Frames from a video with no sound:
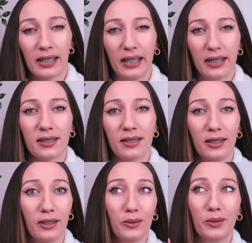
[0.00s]
need
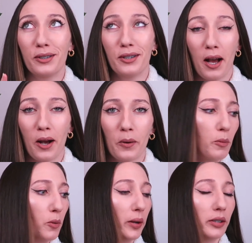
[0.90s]
to know,
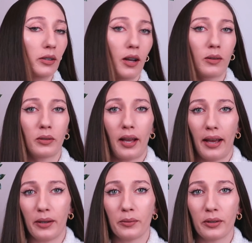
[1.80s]
but when you're going
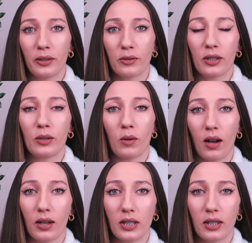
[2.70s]
out, usually what
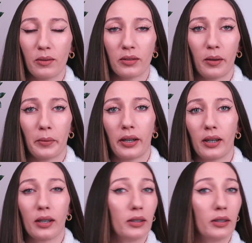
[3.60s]
I do is I bring like